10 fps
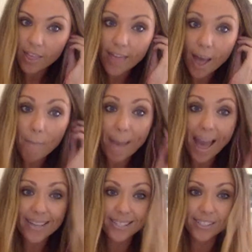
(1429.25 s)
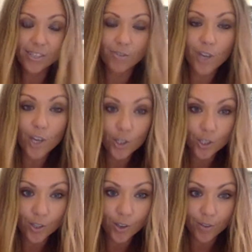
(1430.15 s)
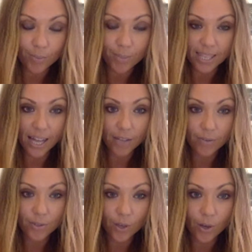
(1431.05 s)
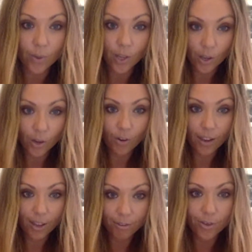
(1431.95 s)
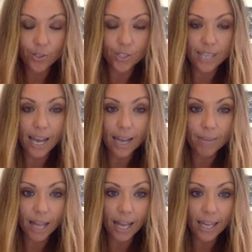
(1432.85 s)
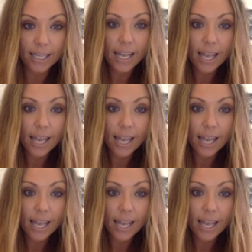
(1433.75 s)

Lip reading: their best version of themselves, so create a future timeline.